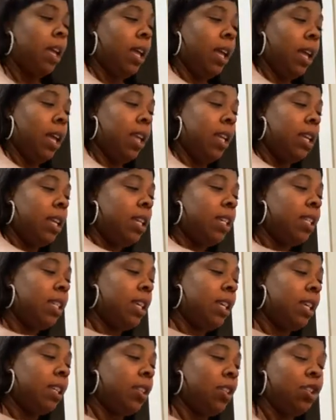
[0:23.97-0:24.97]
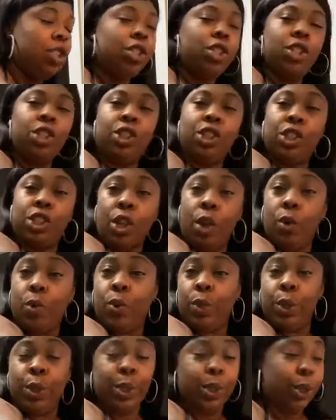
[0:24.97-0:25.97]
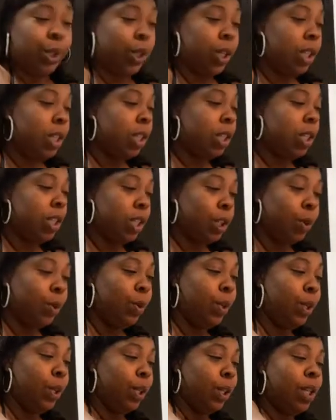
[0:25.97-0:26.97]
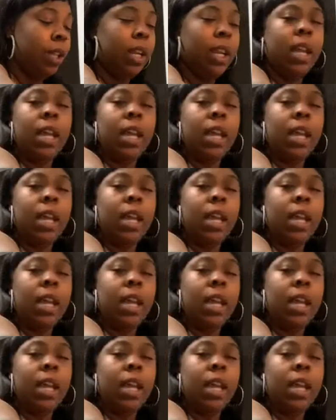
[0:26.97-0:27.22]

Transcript: and these things are so good, so good.